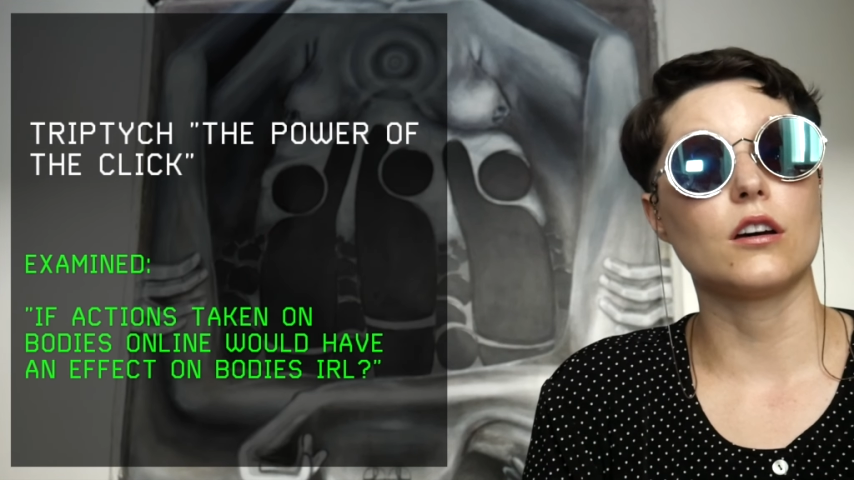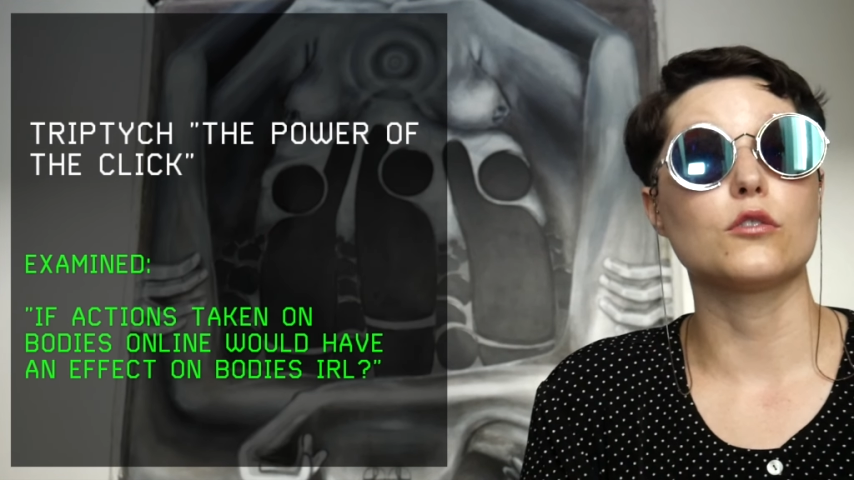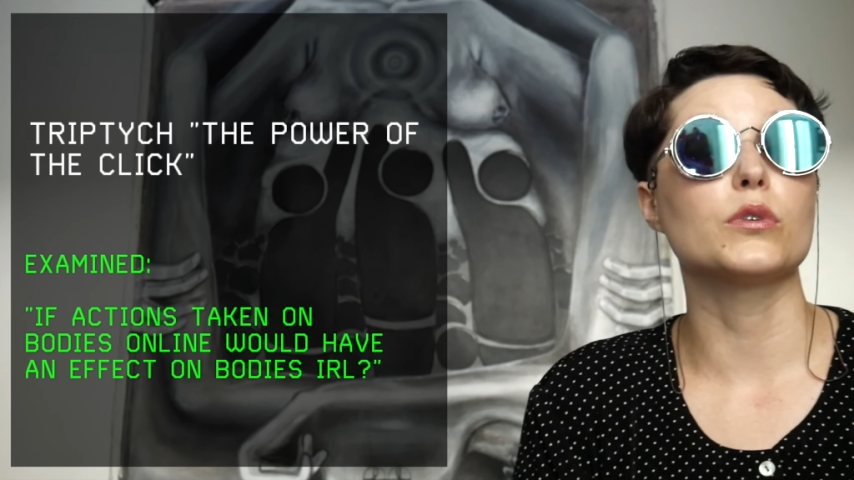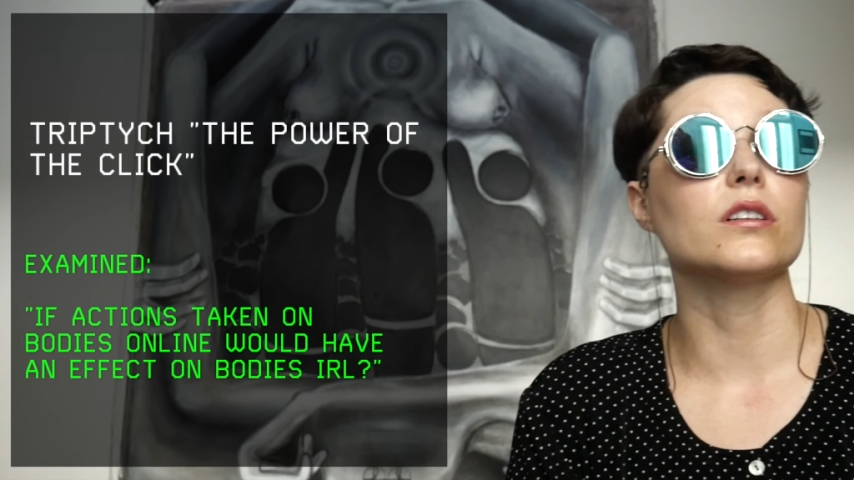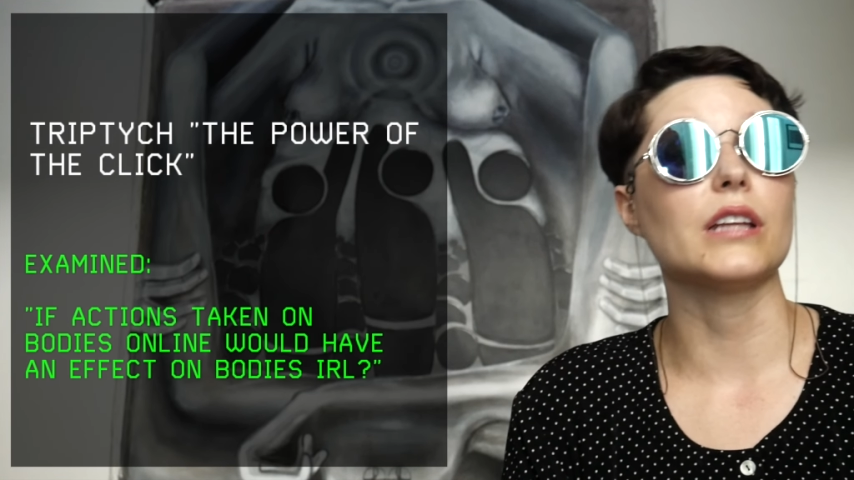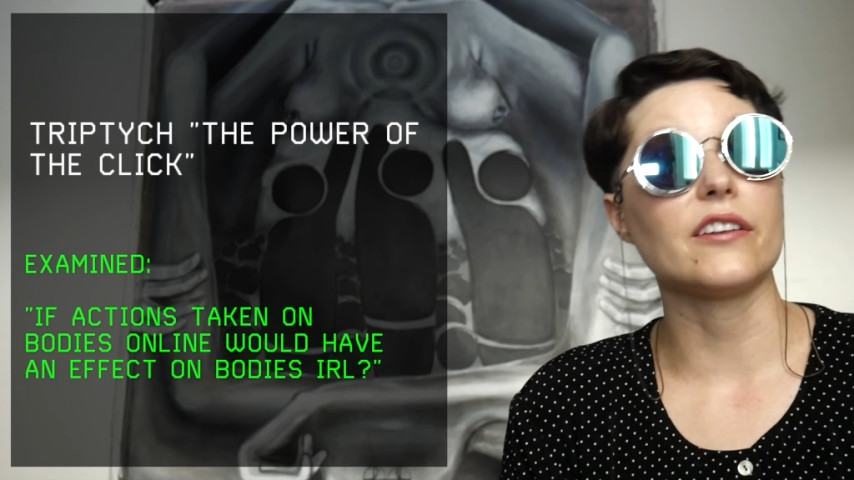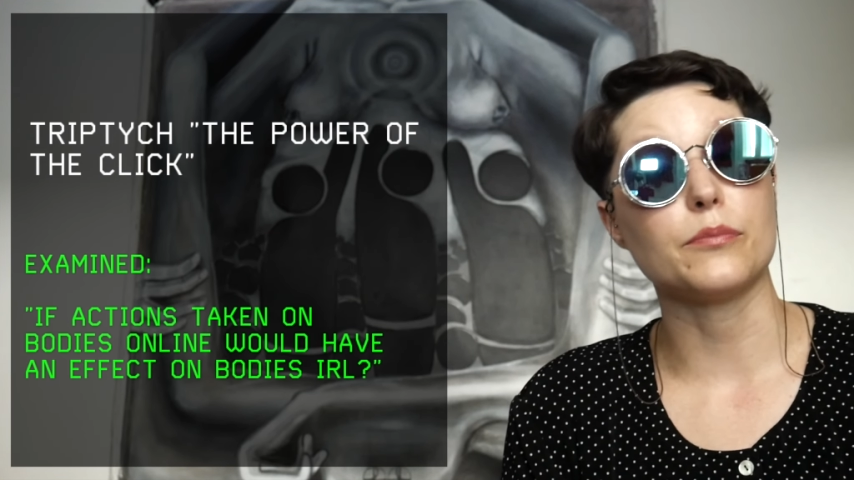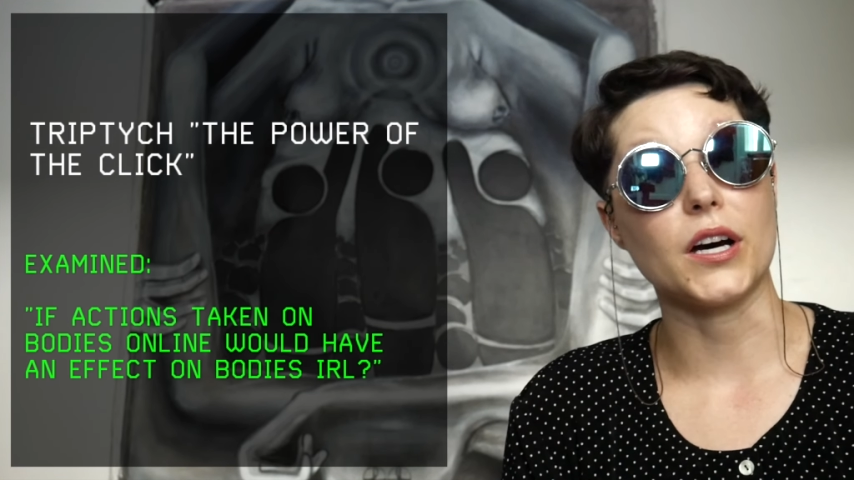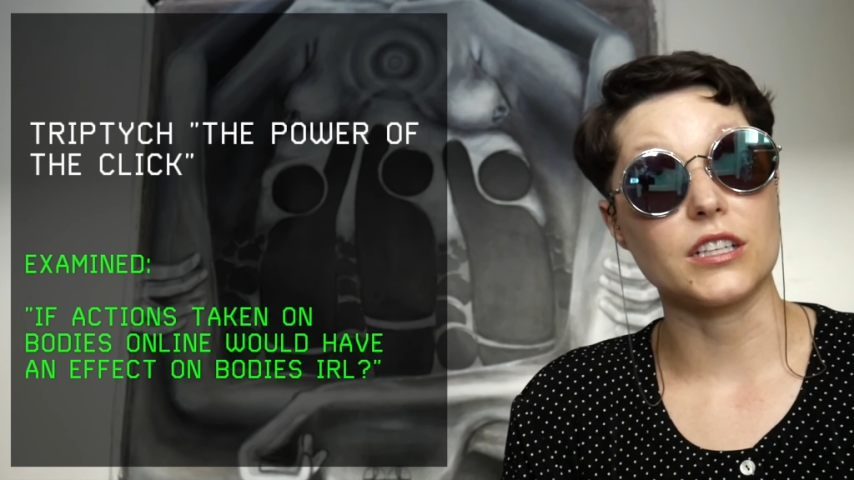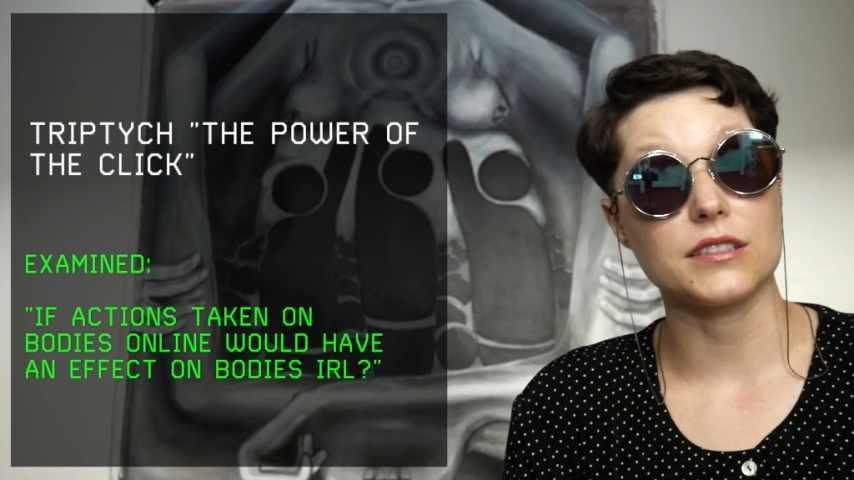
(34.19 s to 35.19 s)
on real-life
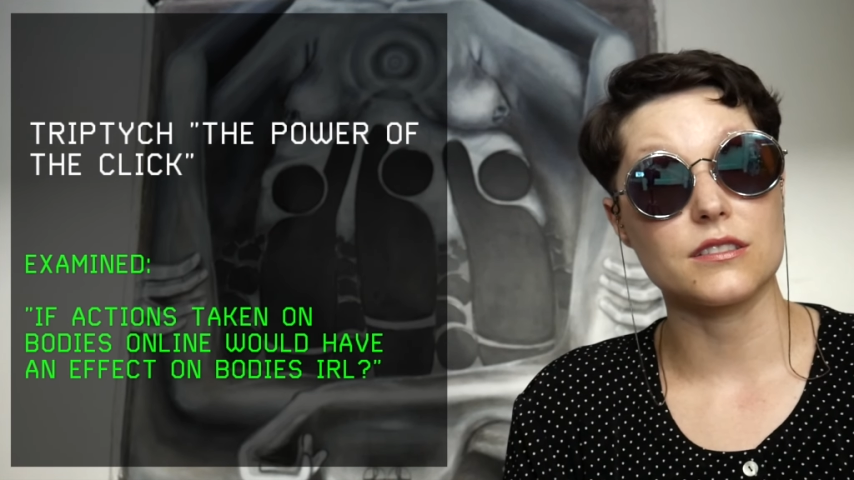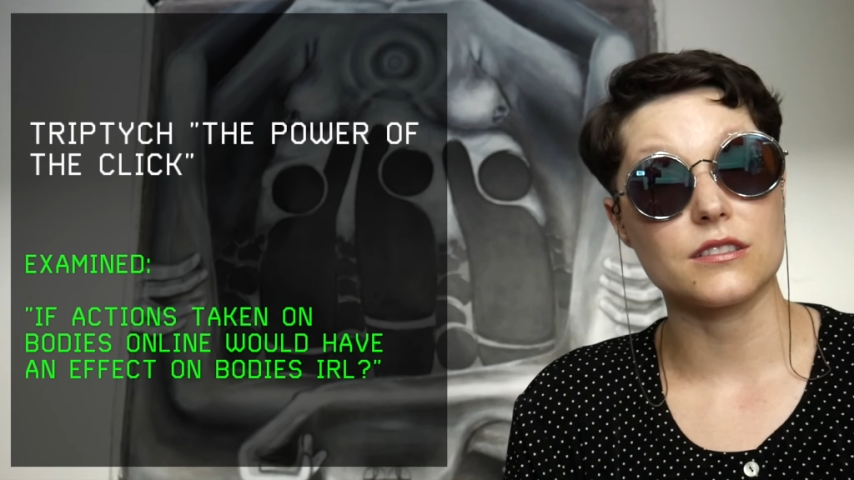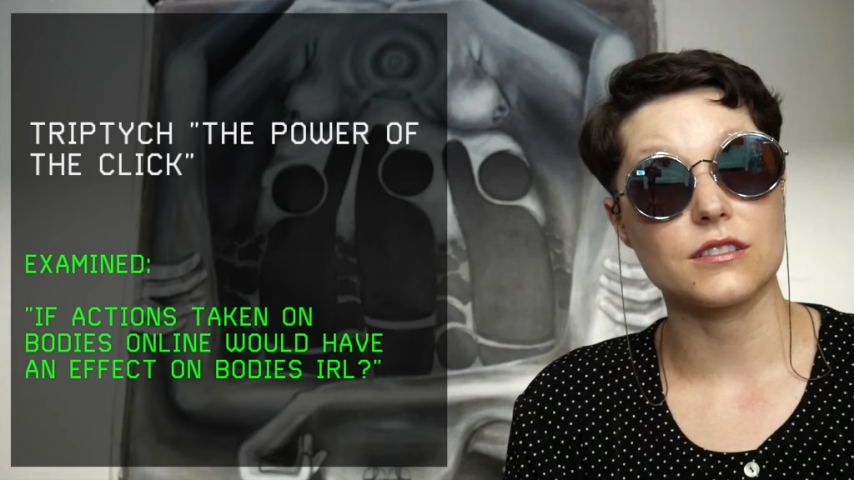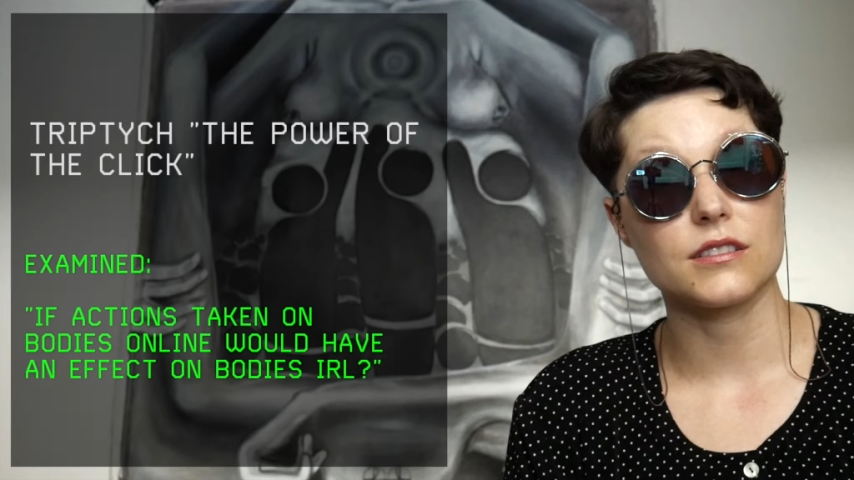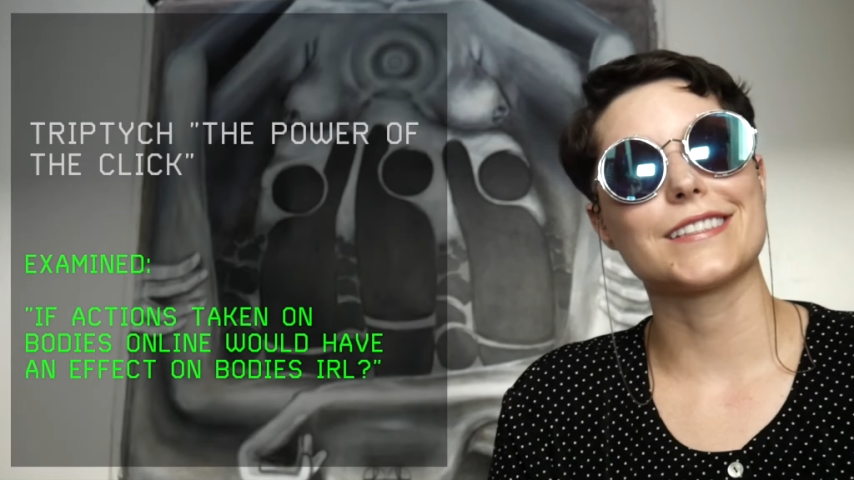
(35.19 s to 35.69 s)
bodies?